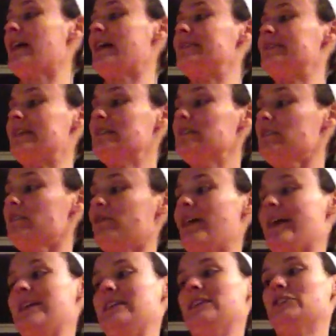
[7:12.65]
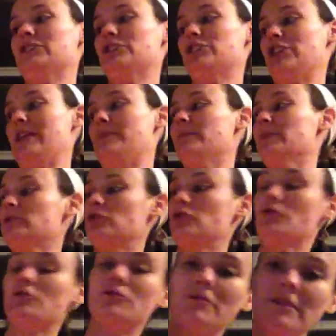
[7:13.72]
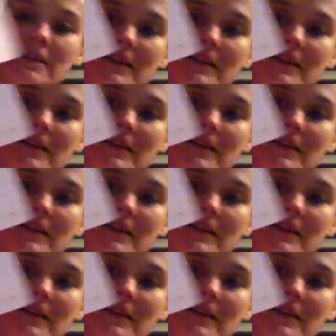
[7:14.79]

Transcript: identify each shape. Circle the